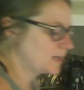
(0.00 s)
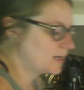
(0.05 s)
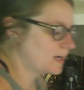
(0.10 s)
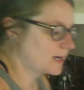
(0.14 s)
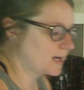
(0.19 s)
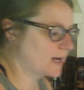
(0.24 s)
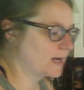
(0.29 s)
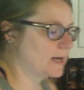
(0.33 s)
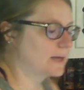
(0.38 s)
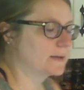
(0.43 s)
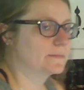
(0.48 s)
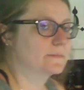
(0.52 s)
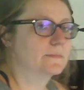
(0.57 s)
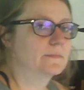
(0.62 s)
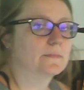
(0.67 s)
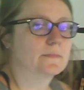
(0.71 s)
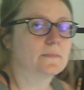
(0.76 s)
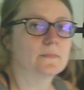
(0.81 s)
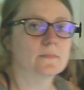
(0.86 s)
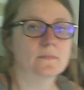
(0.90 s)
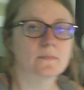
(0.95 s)

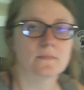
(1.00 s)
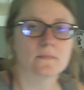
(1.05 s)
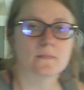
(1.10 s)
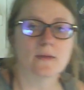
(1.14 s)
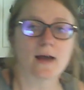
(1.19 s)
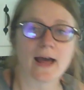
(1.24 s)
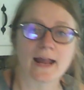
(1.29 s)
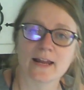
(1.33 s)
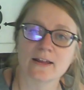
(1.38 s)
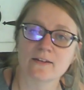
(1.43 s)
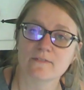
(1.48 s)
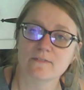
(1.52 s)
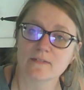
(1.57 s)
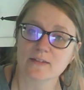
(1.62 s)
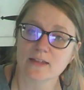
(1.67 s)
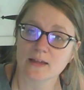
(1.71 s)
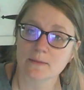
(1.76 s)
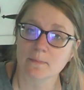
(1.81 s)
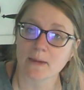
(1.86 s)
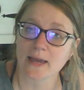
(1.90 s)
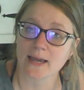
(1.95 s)
I didn't feel
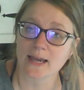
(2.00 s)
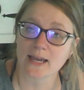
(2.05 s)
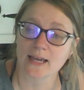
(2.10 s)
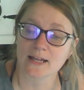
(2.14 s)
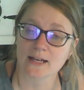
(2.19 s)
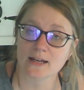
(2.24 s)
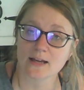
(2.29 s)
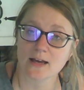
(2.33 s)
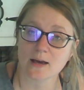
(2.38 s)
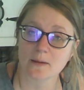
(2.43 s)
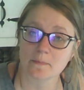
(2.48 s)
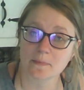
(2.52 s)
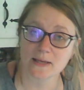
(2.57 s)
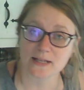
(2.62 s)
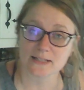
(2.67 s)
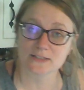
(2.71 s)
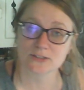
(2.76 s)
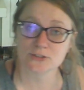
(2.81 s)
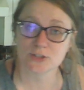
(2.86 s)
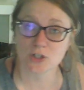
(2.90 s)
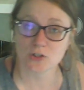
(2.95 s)
like making a
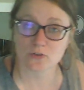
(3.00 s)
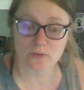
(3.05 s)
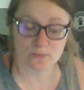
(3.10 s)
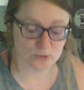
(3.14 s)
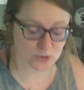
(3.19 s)
pizza dough from